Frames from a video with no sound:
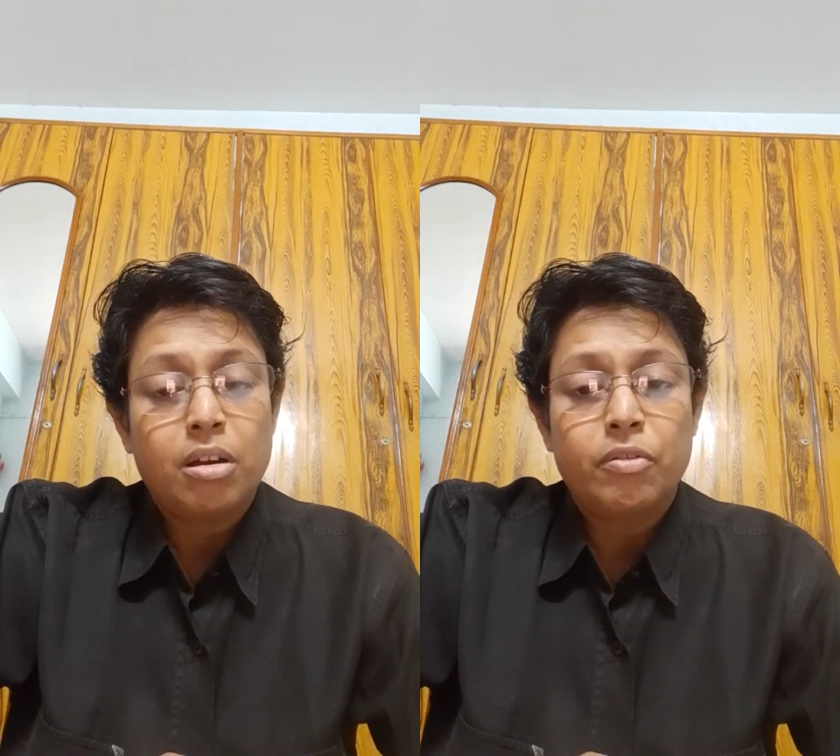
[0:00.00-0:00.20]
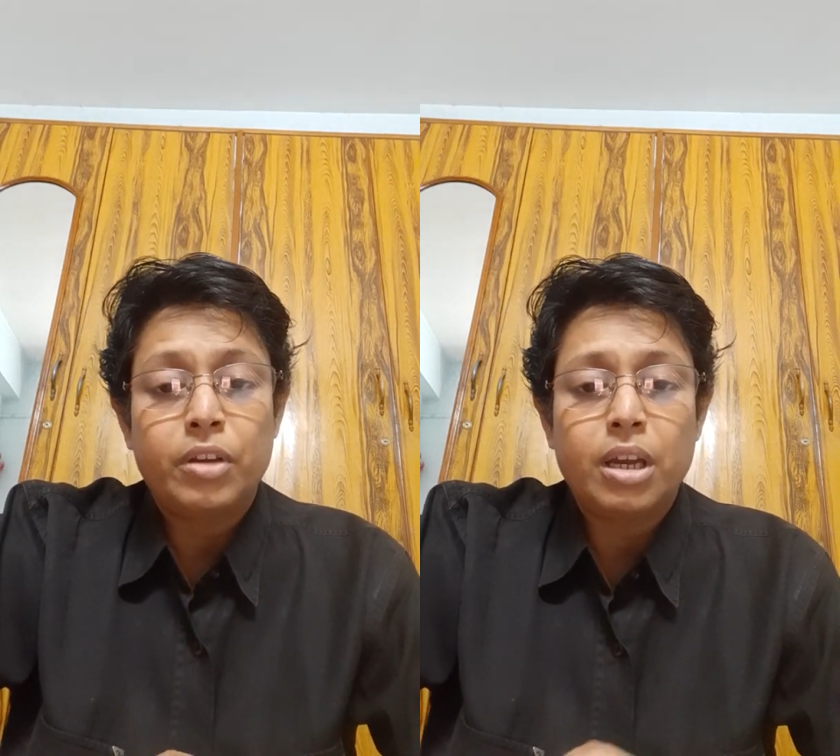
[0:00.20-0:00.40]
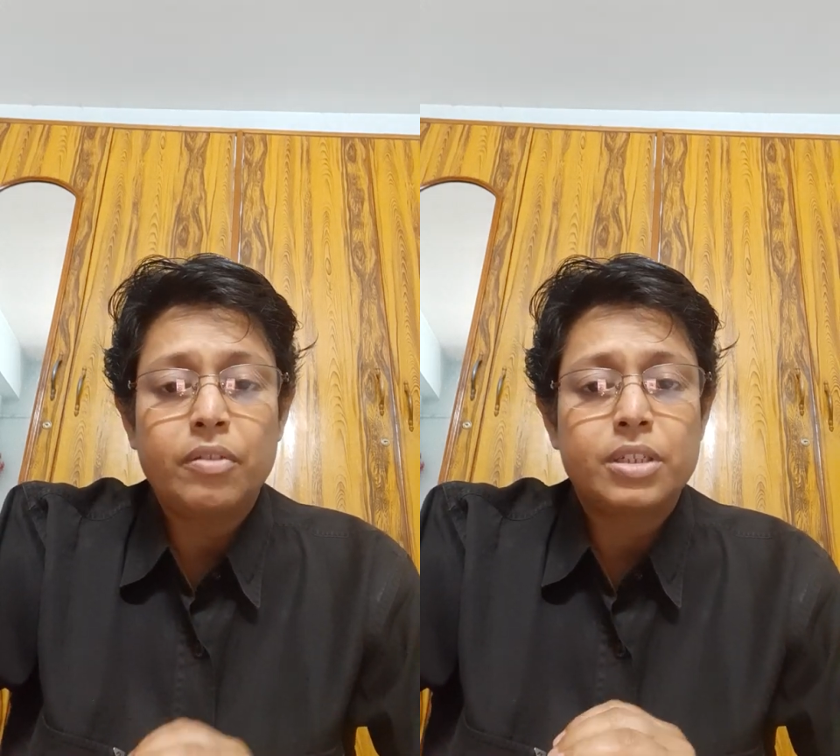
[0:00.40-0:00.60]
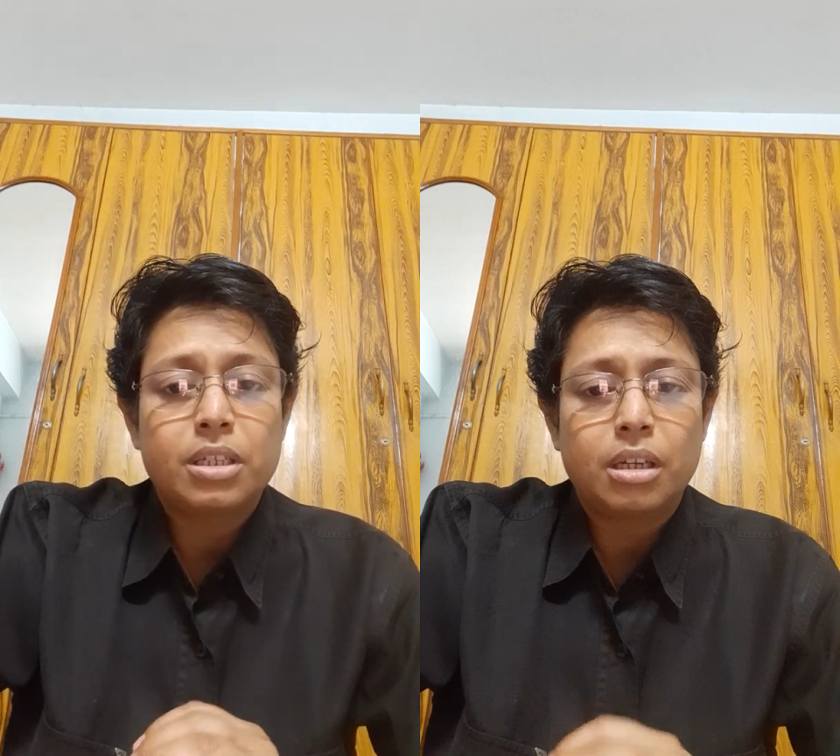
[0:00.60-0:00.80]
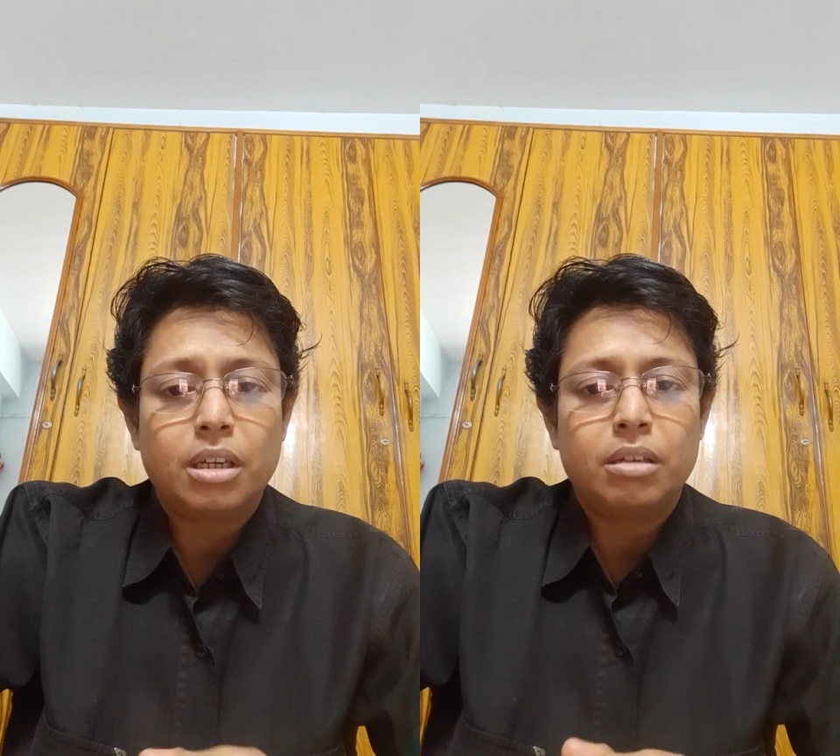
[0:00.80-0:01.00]
We have
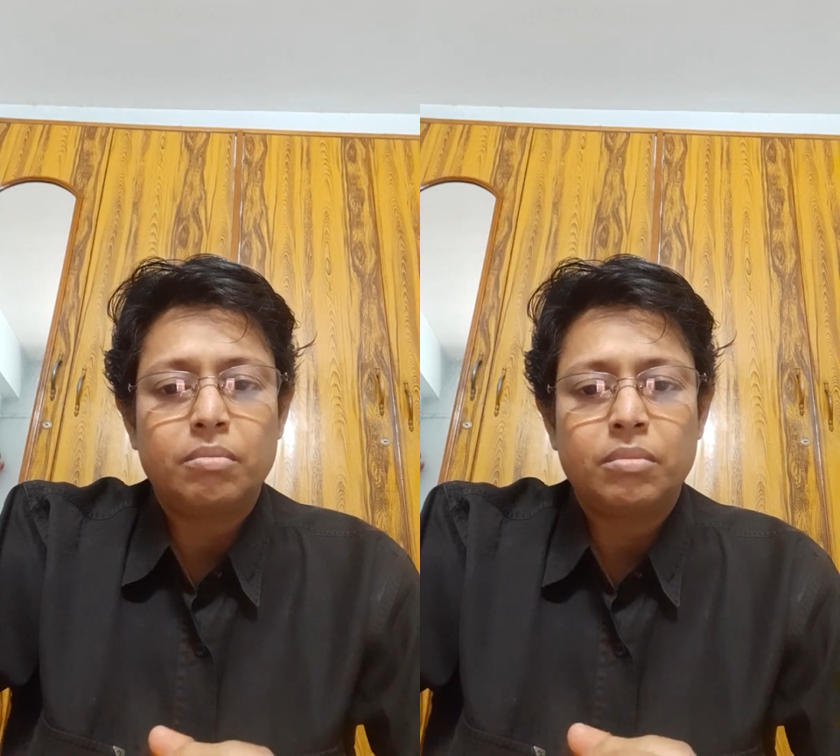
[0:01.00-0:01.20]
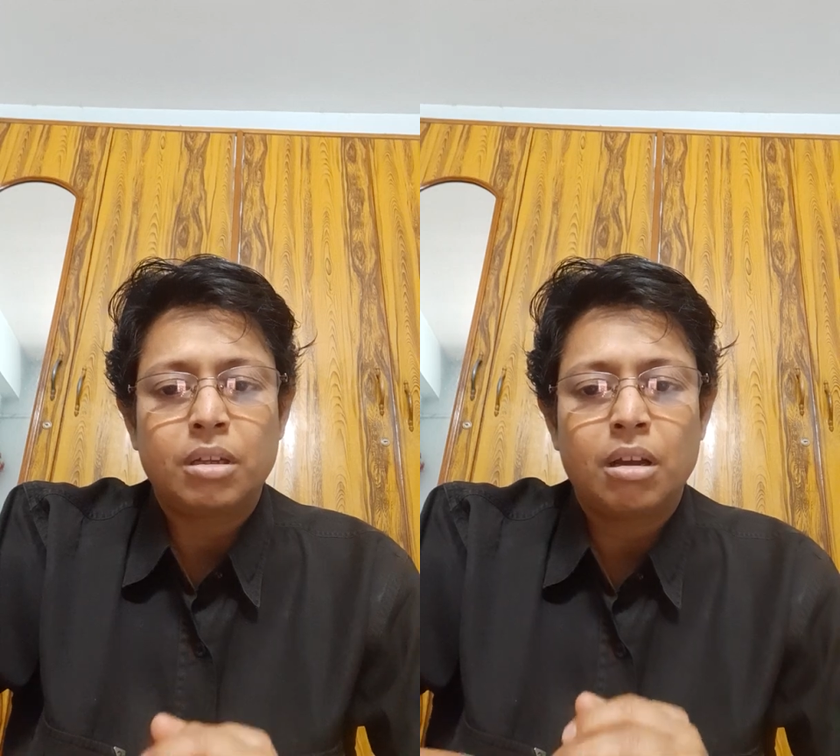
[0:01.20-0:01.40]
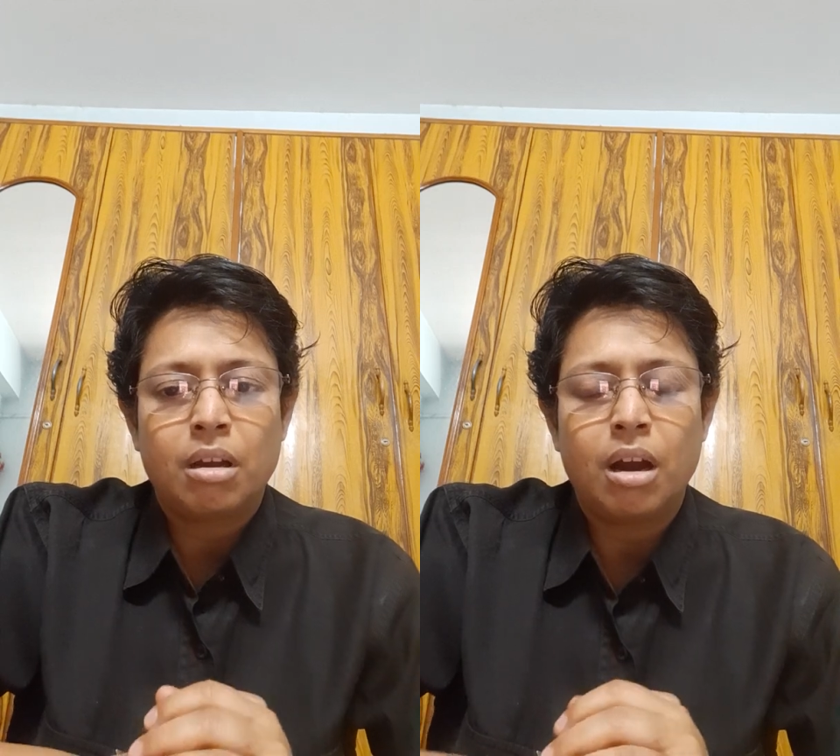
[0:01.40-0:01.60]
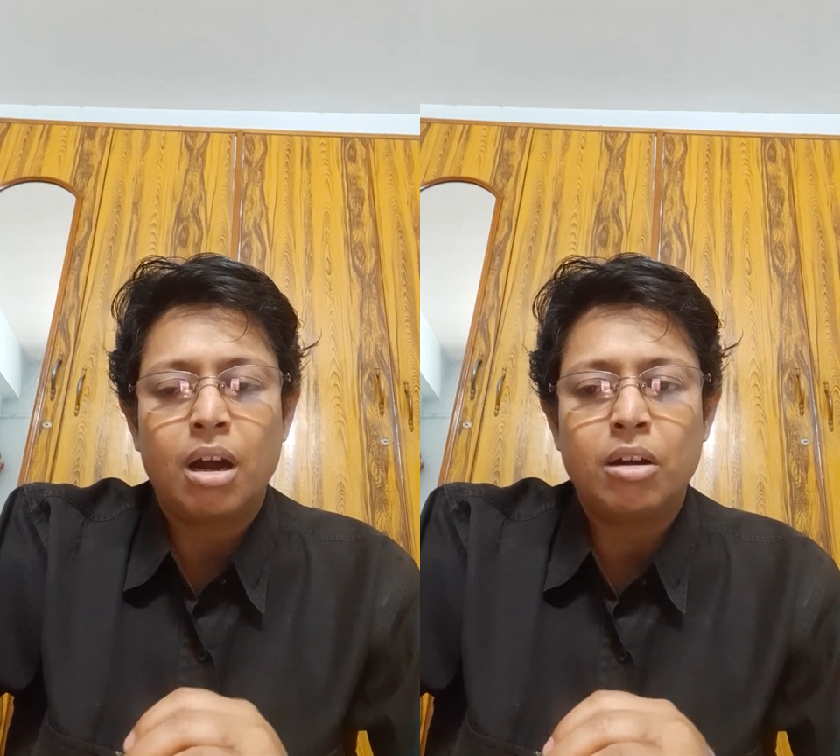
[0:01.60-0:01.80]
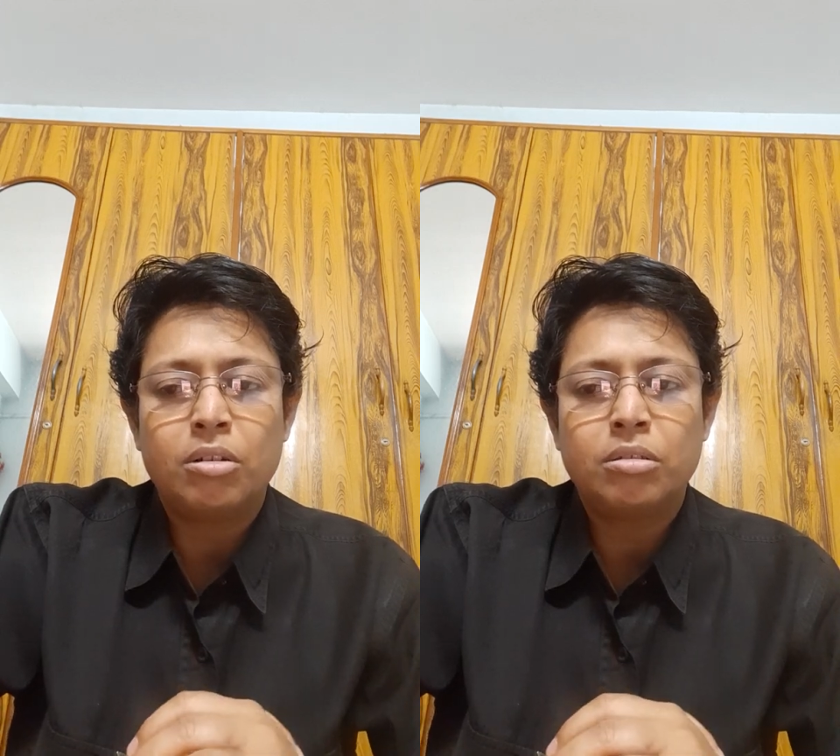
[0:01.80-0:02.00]
seen
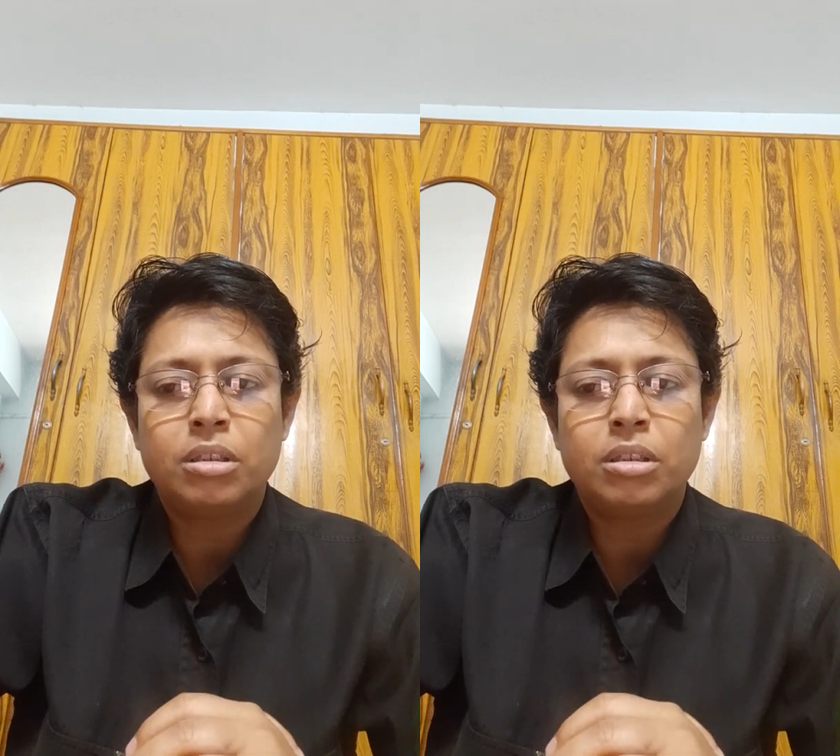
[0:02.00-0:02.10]
how